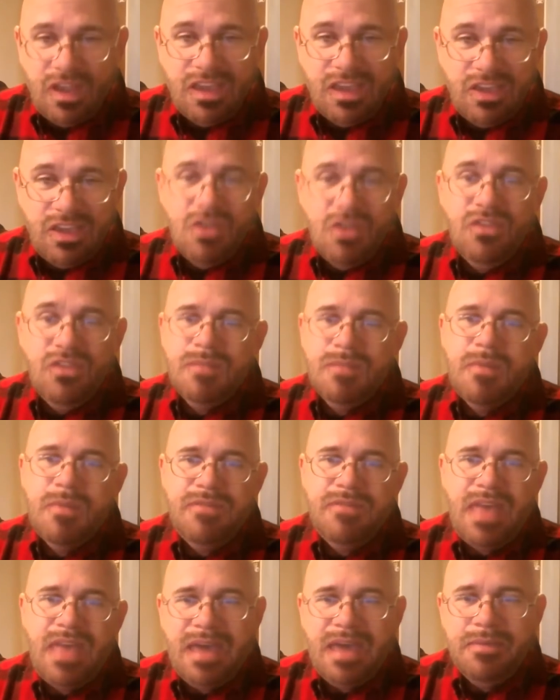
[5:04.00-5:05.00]
accused them
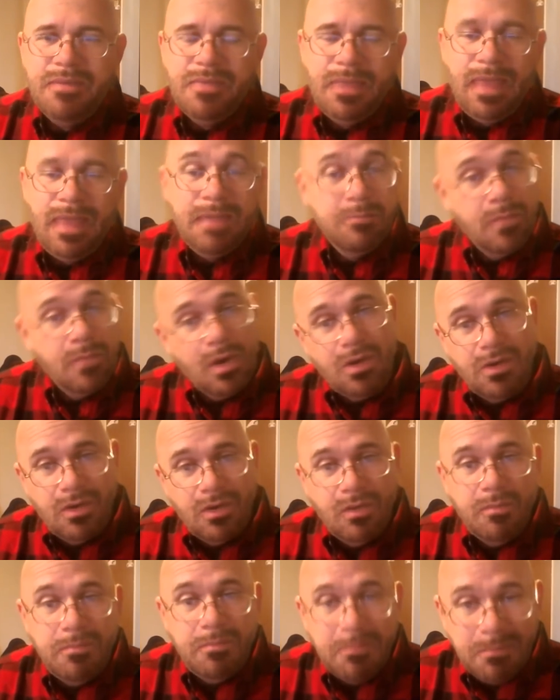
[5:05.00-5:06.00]
of that and
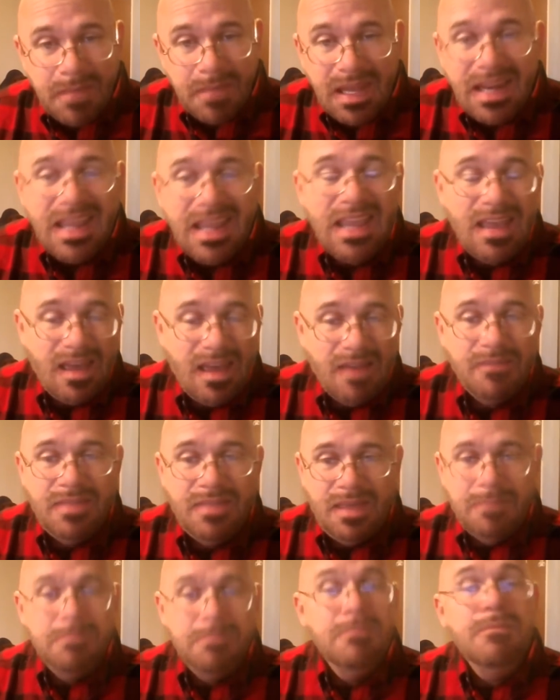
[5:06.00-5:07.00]
murdered many of
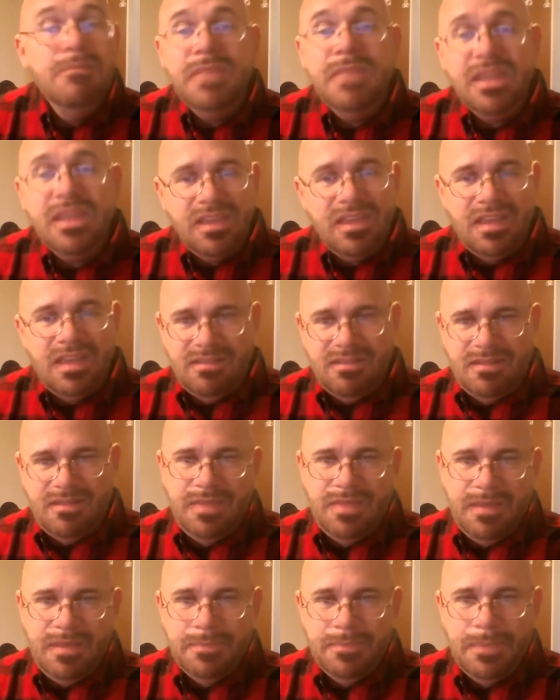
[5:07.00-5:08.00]
them, millions of
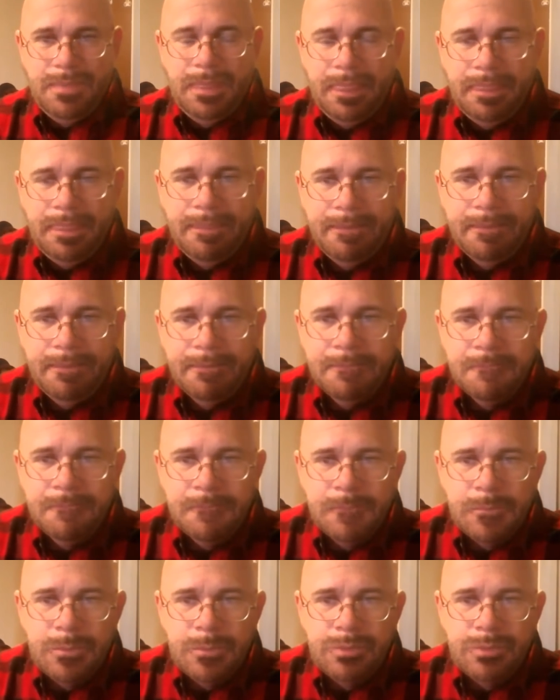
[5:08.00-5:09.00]
them.
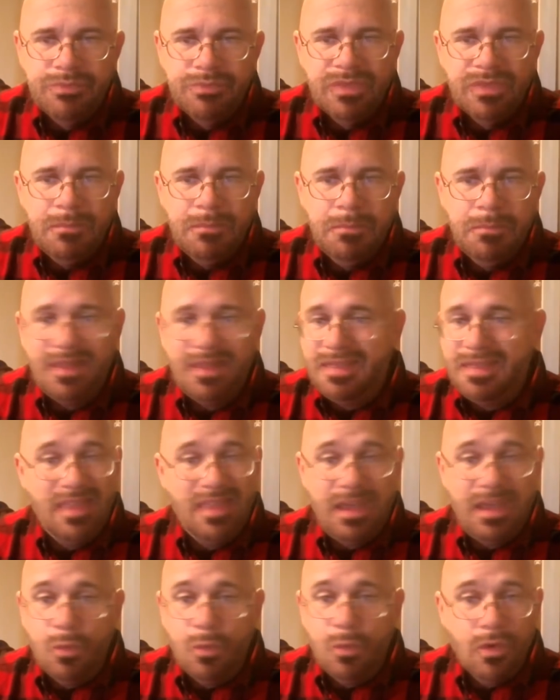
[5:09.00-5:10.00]
But
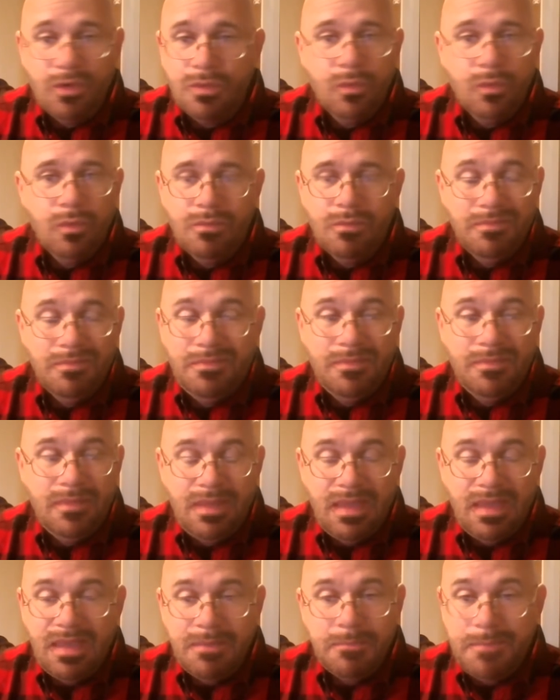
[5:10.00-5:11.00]
they weren't
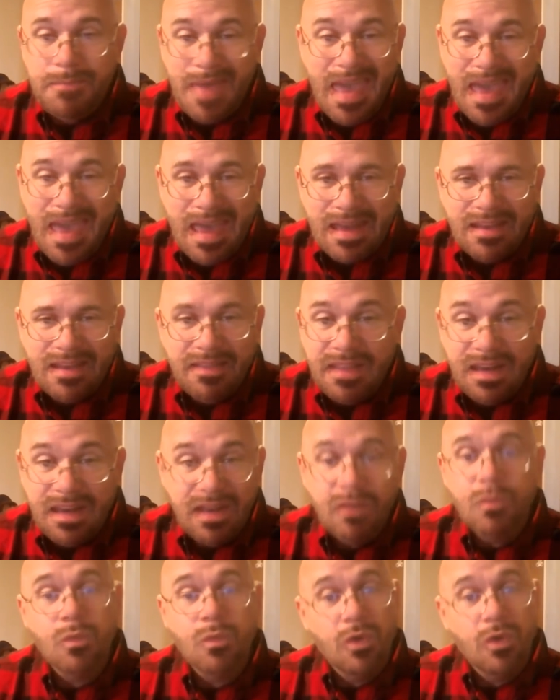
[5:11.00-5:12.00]
bad, and they
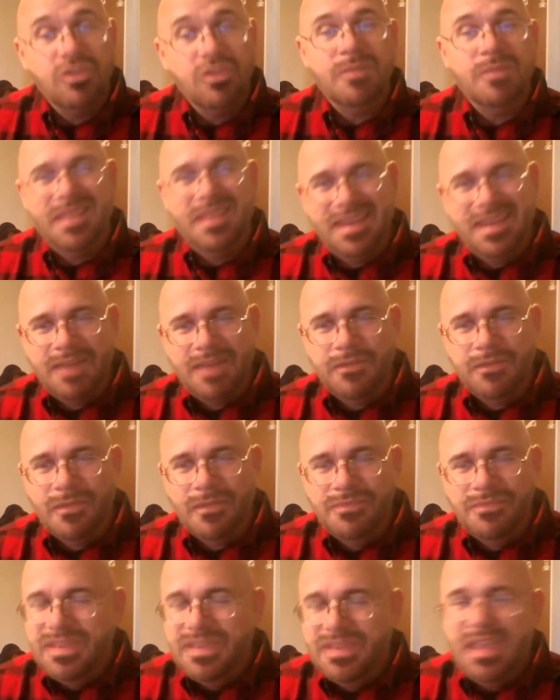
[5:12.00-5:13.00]
didn't worship the devil.
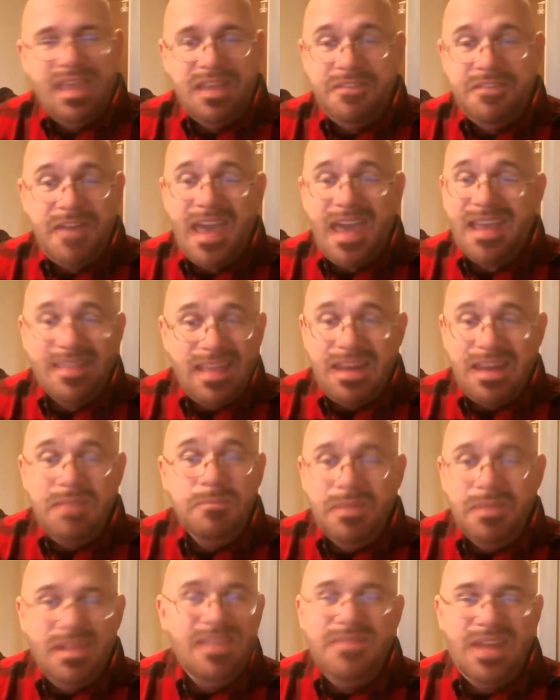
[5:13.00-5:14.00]
In fact, they didn't
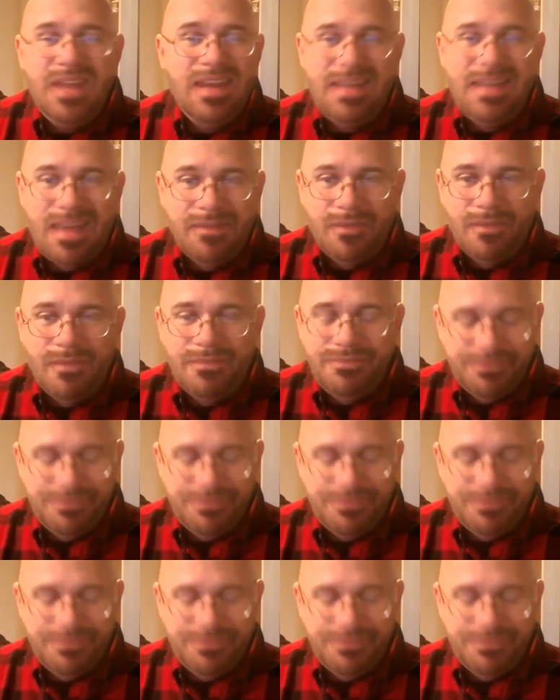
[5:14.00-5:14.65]
believe in a devil.